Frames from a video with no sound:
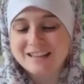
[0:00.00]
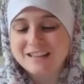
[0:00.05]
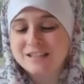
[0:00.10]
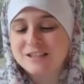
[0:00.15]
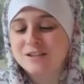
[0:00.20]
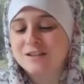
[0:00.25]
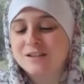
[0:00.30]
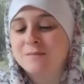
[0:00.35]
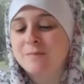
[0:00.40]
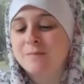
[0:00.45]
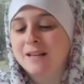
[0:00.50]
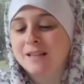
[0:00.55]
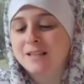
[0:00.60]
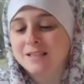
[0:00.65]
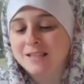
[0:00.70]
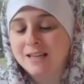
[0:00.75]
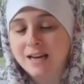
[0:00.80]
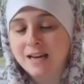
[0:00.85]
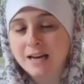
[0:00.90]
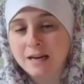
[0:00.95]
So that by the
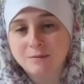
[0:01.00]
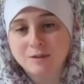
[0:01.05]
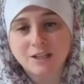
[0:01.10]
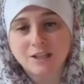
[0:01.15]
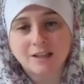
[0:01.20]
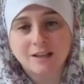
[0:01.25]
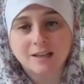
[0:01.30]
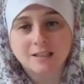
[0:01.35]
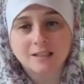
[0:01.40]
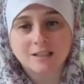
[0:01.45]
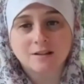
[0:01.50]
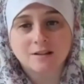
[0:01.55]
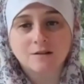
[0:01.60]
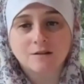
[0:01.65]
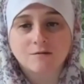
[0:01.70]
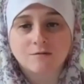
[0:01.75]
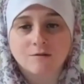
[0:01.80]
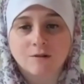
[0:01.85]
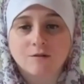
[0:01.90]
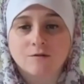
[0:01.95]
time she gets to the
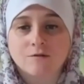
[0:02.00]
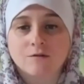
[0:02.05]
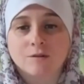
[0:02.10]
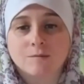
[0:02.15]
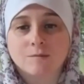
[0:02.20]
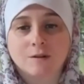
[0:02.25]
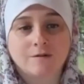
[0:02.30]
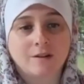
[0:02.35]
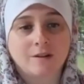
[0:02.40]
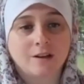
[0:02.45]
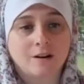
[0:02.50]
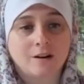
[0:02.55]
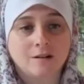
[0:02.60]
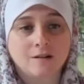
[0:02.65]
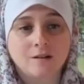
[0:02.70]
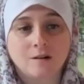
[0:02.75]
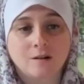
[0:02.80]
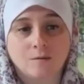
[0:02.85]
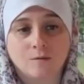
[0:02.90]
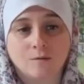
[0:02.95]
throne room of the
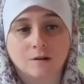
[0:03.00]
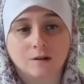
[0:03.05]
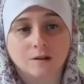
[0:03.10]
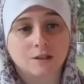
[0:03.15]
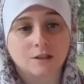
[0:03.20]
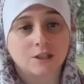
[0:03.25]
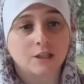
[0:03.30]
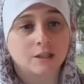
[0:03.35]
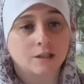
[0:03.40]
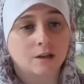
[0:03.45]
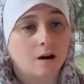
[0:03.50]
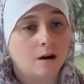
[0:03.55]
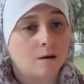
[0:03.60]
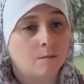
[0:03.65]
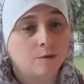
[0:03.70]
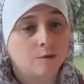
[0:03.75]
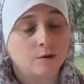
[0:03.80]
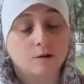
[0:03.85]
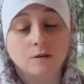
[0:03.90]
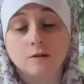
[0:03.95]
underworld, she's
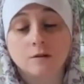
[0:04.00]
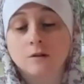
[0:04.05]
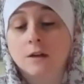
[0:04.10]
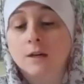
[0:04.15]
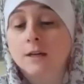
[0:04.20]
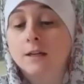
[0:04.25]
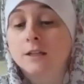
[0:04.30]
humbled,